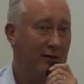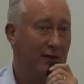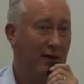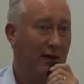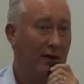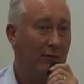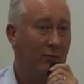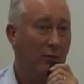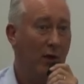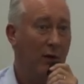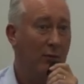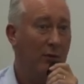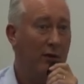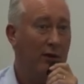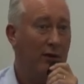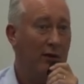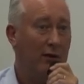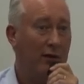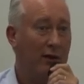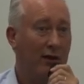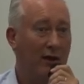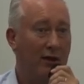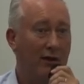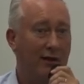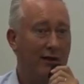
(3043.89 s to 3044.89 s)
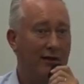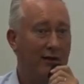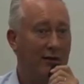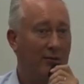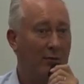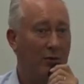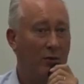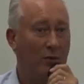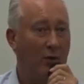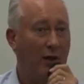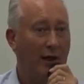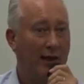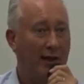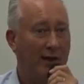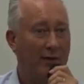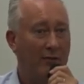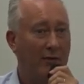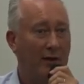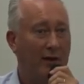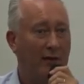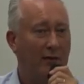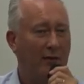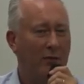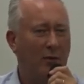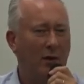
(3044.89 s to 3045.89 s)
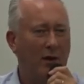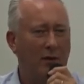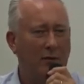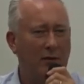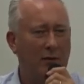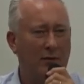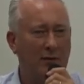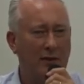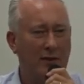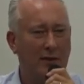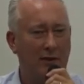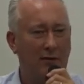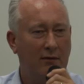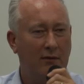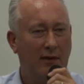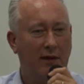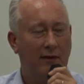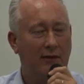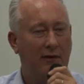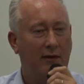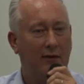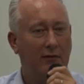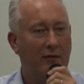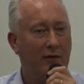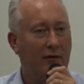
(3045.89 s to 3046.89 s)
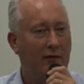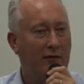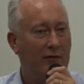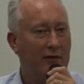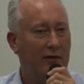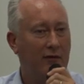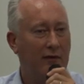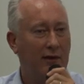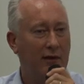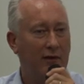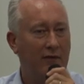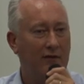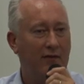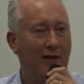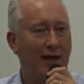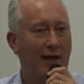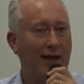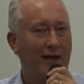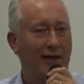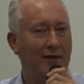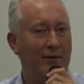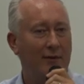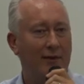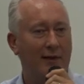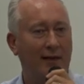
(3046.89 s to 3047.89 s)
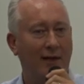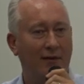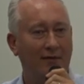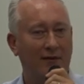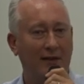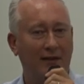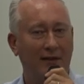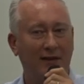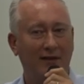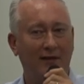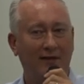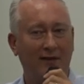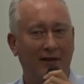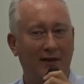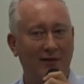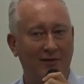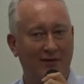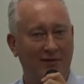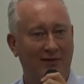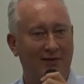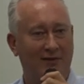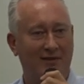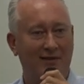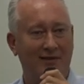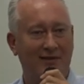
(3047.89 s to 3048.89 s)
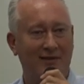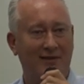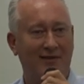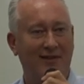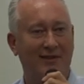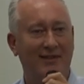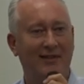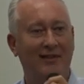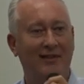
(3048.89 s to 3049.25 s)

And we're not going to hide them away, because why would we do that? There is no value in having these sessions.